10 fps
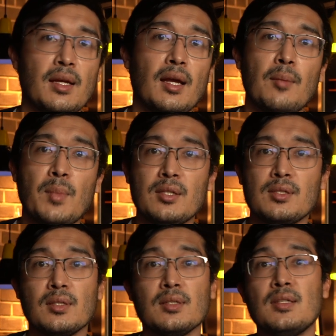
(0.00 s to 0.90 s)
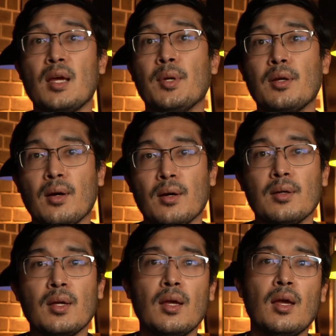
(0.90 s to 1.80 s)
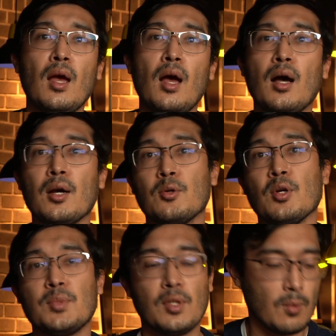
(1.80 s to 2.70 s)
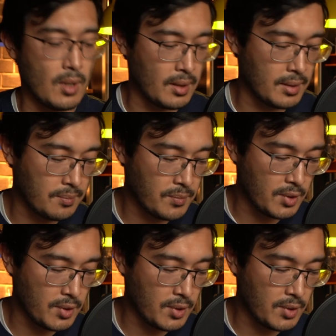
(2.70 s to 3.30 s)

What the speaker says: Like I mentioned, a debit card, a crypto wallet.